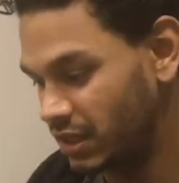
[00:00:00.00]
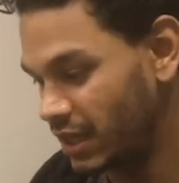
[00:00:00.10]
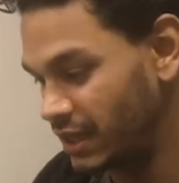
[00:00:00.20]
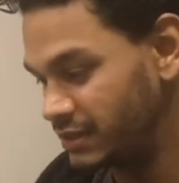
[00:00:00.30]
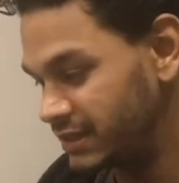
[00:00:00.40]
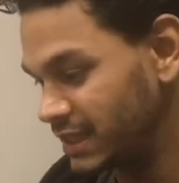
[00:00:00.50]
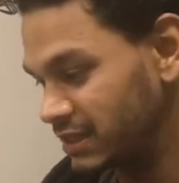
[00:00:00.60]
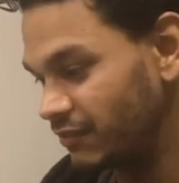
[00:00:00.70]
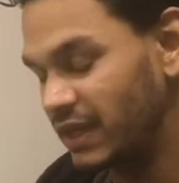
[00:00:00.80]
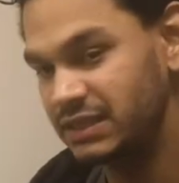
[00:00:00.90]
I
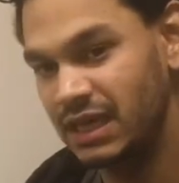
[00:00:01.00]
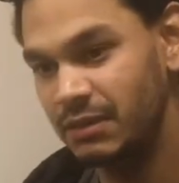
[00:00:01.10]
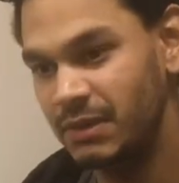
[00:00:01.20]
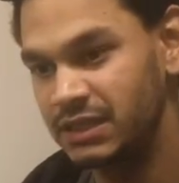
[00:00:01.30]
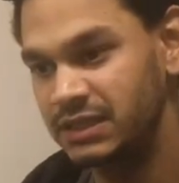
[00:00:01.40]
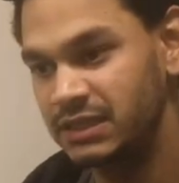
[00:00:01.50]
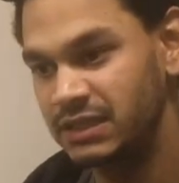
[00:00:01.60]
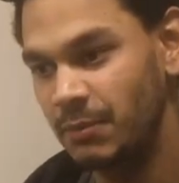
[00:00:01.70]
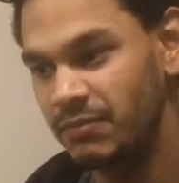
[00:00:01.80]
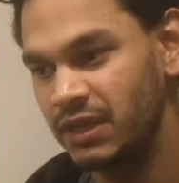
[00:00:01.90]
set a flight time at
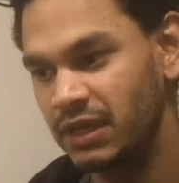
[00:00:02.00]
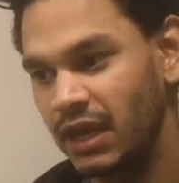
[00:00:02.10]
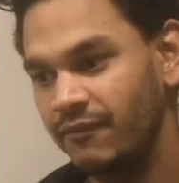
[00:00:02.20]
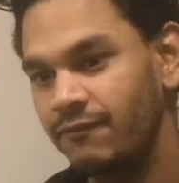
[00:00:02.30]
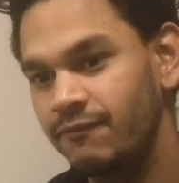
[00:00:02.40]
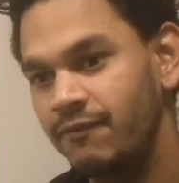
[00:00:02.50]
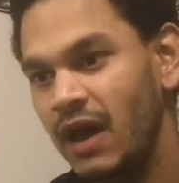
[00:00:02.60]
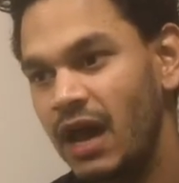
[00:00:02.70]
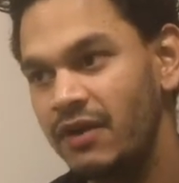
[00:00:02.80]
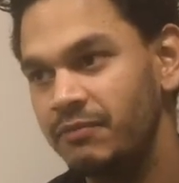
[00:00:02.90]
something like
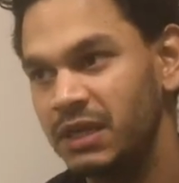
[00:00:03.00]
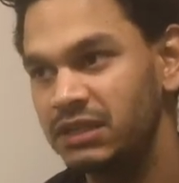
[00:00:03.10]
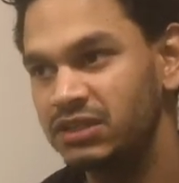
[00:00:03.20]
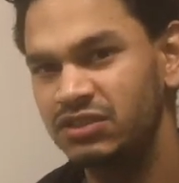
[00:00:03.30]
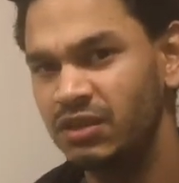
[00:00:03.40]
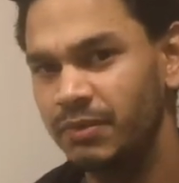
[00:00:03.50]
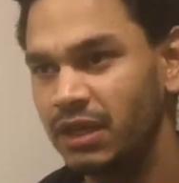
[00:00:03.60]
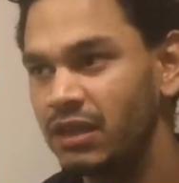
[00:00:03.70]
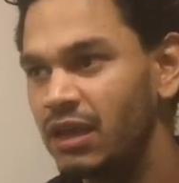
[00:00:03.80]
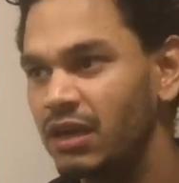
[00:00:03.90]
5 minutes or
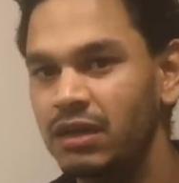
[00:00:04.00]
something like that,